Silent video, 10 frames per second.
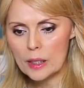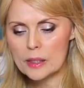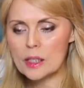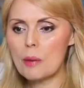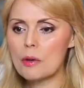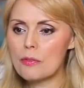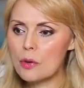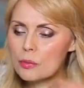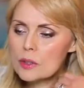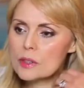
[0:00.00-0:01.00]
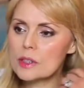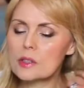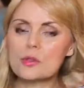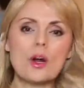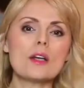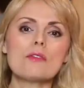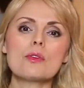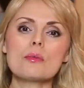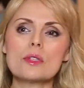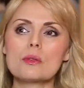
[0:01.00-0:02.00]
He's coming from this, he's running
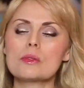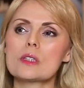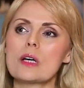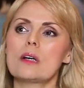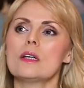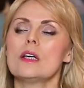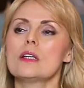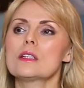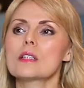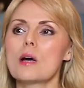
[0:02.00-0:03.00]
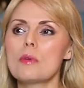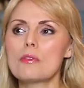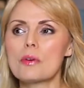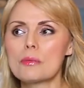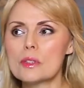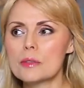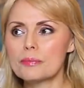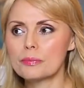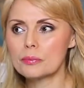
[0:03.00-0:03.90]
from his own son, he's coming from this